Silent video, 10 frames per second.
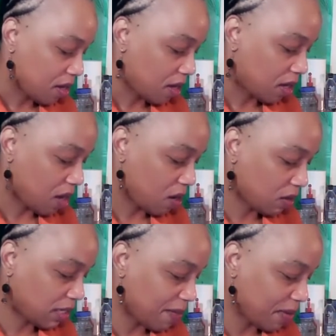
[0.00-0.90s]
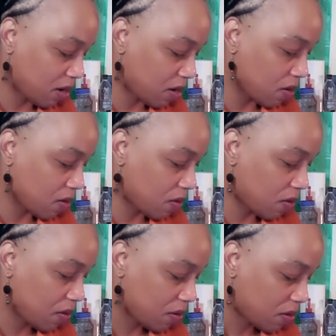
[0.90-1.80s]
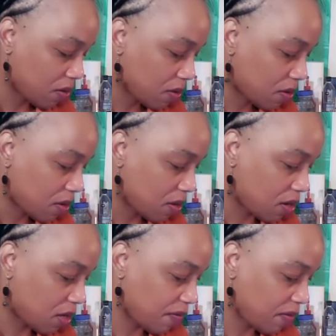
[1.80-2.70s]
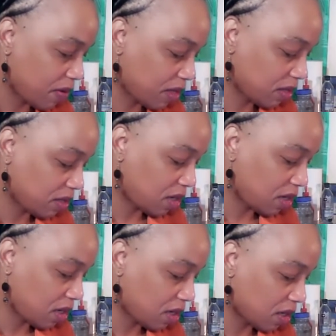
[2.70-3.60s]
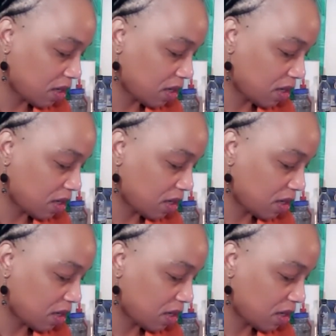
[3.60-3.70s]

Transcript: a long time ago, uh, give me one second.